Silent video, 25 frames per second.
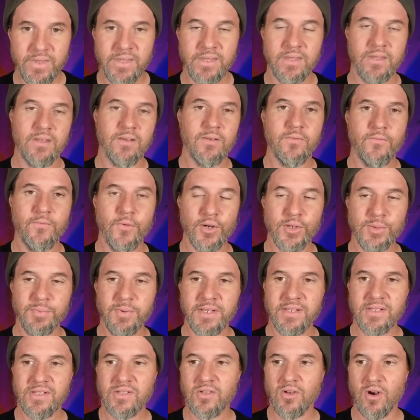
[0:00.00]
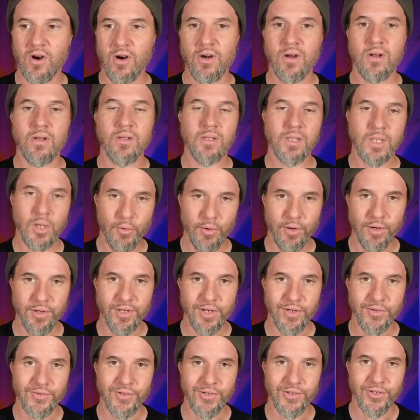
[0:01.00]
first place start, lower your
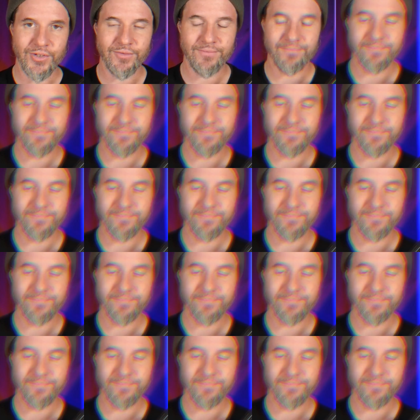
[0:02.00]
dosage.